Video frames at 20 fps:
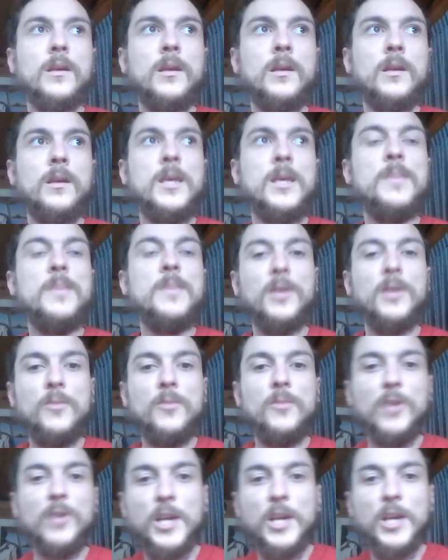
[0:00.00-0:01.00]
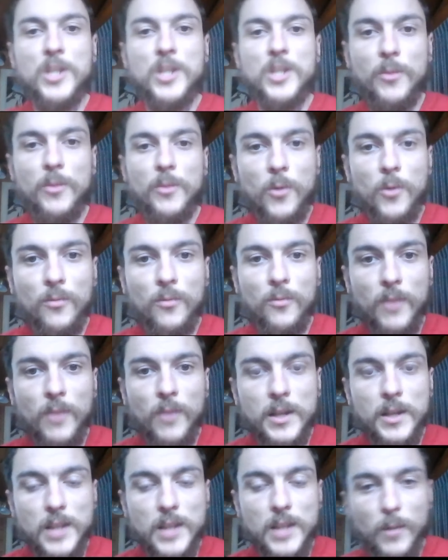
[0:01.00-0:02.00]
keeping communication up with her old
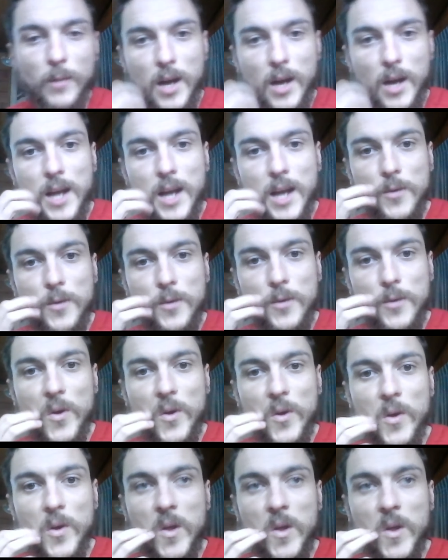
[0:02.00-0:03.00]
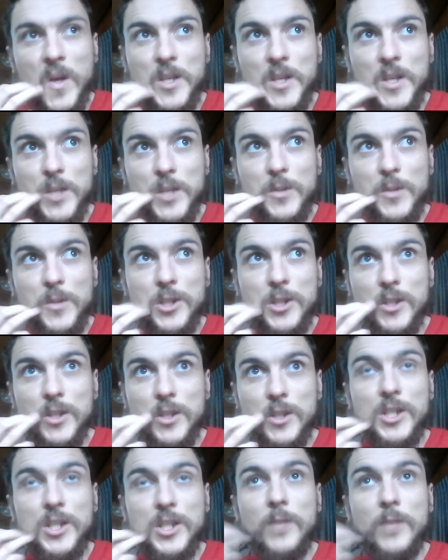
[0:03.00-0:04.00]
friends. Like when I knew her, she was
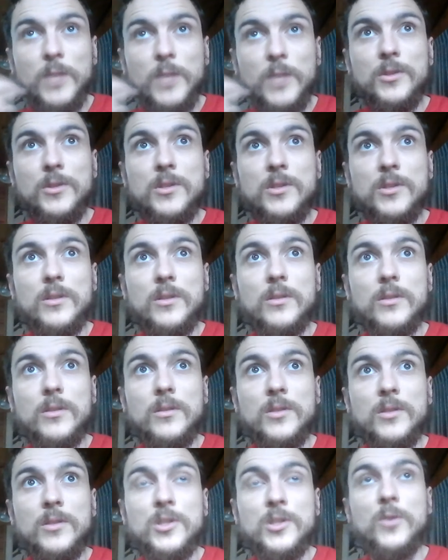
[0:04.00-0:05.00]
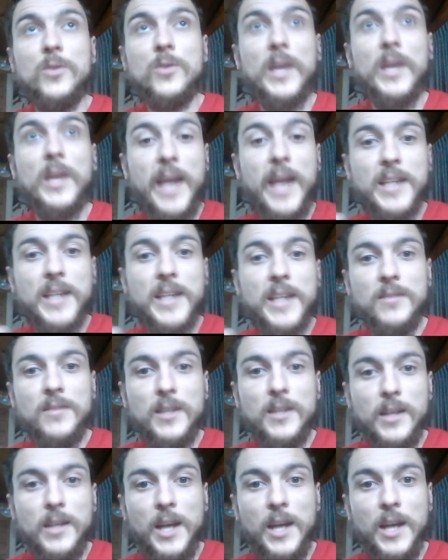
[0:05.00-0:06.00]
she was still like
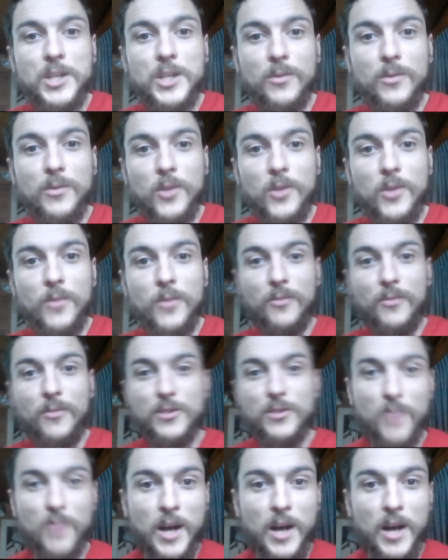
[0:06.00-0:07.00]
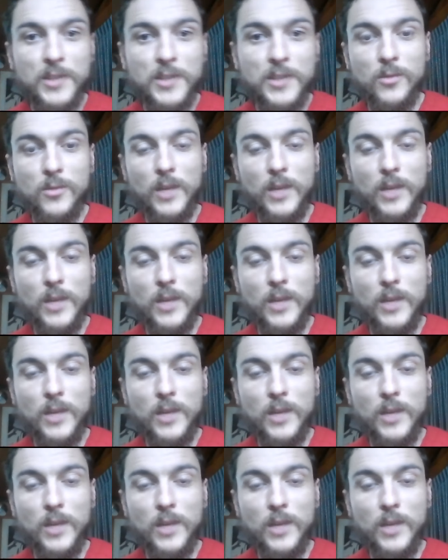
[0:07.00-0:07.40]
actively engaging with a lot of her friends from high school.